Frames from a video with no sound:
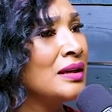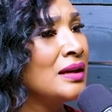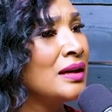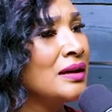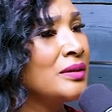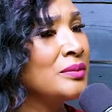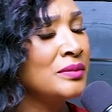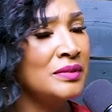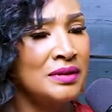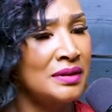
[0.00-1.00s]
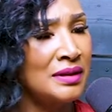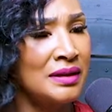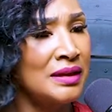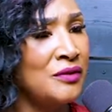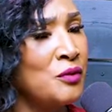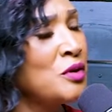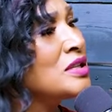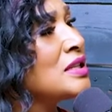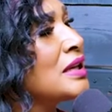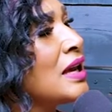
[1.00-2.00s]
Um, if we're
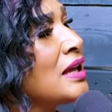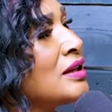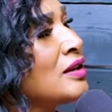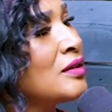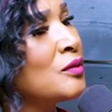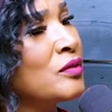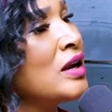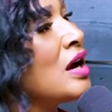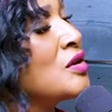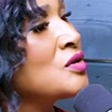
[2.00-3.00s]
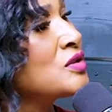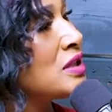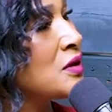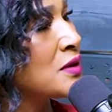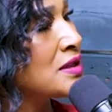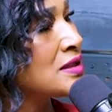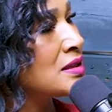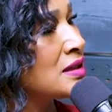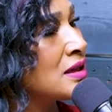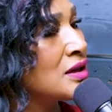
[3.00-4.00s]
together, there are no secrets.
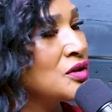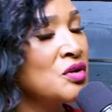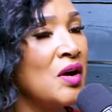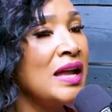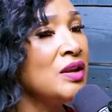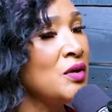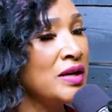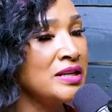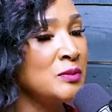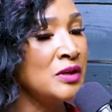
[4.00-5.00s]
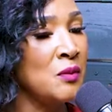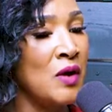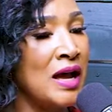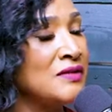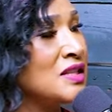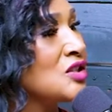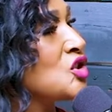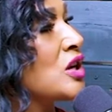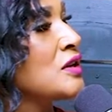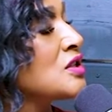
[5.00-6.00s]
Yes. You know, I know husband and wives that
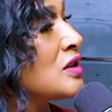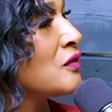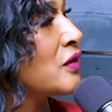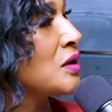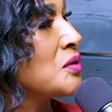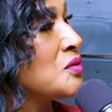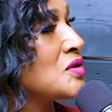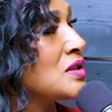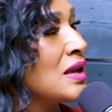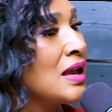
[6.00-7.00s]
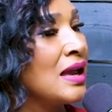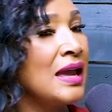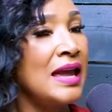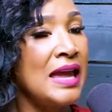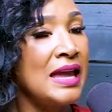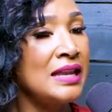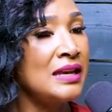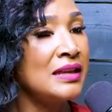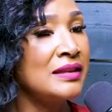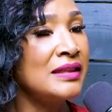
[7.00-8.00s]
share each other's phones. Yeah, me too. And
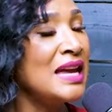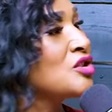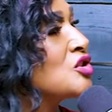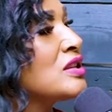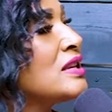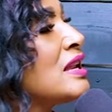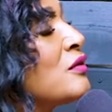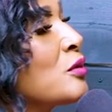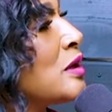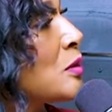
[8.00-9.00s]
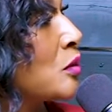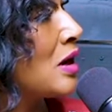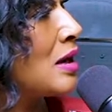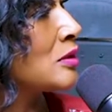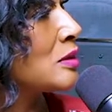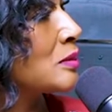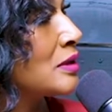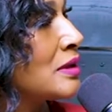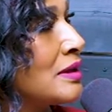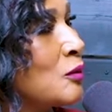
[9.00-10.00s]
that should never be a problem.
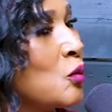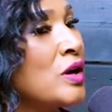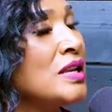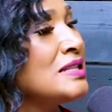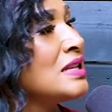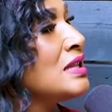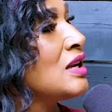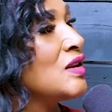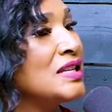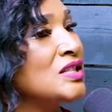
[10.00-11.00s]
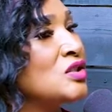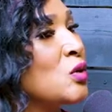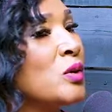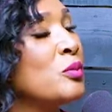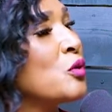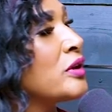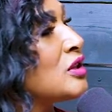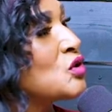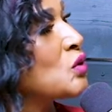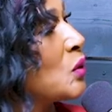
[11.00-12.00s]
What is in there that's so important
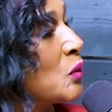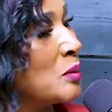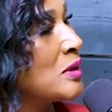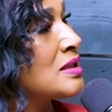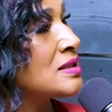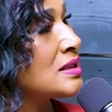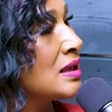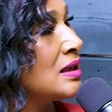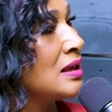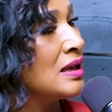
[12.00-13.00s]
that you don't want me to see?